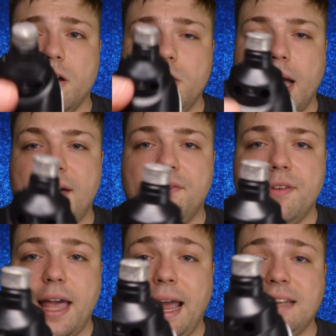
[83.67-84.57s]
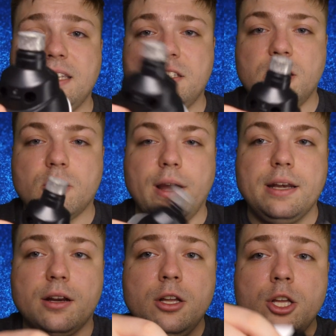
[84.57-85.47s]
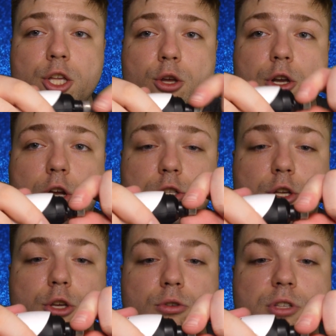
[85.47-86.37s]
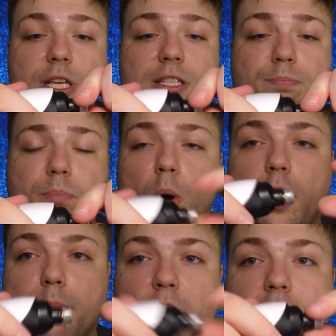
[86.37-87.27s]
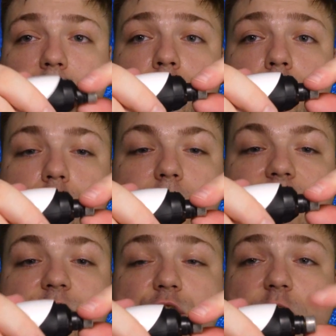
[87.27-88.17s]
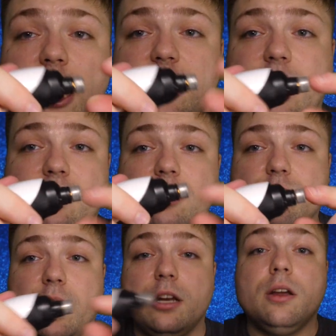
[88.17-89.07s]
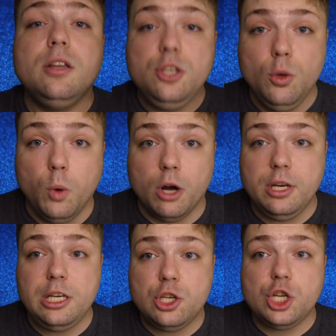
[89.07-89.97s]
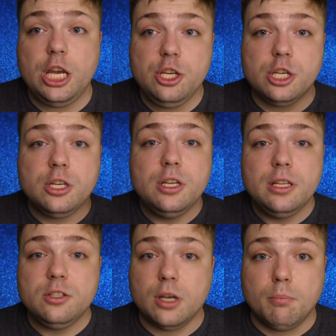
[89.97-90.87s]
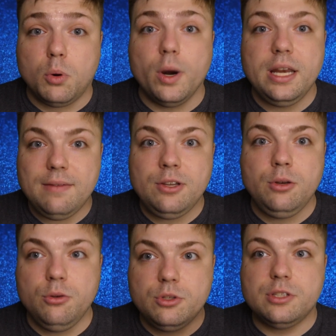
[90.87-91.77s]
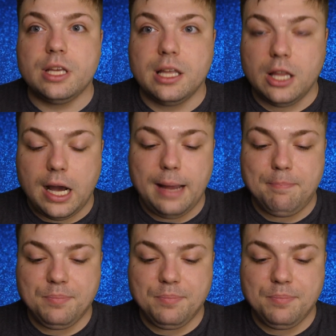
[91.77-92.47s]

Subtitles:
You have access to the grinder. You can also use this part to actually change out this grinder. You will need to change it at some point if you use this thing a lot.